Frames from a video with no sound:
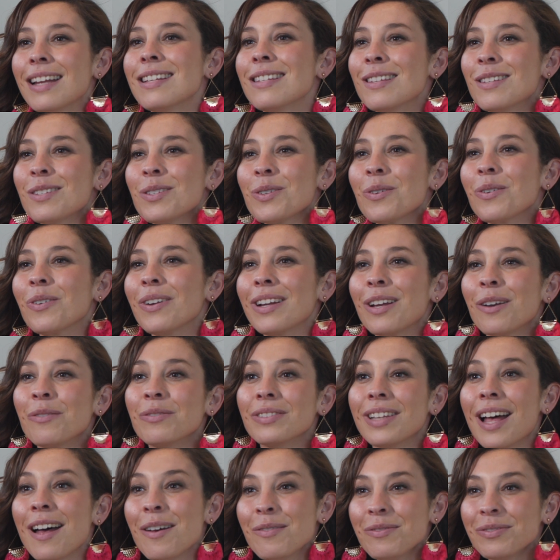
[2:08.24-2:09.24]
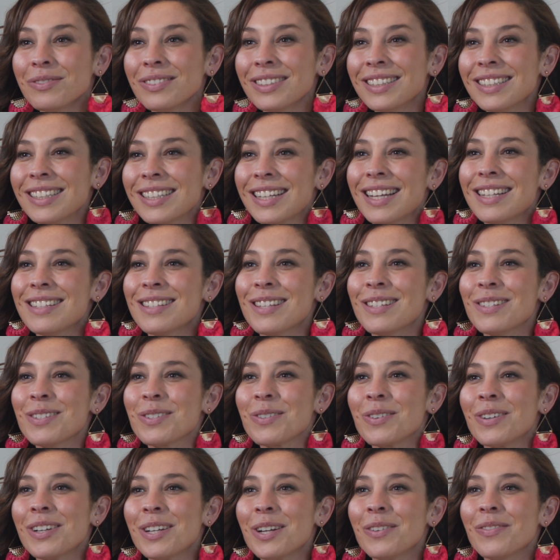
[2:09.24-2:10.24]
It's a story of love, it's a
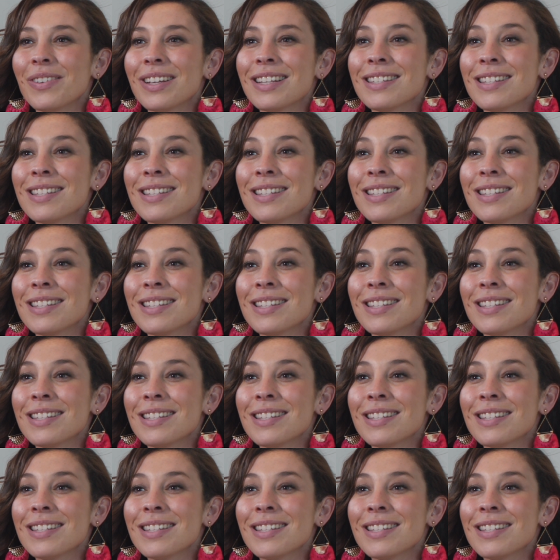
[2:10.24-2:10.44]
story of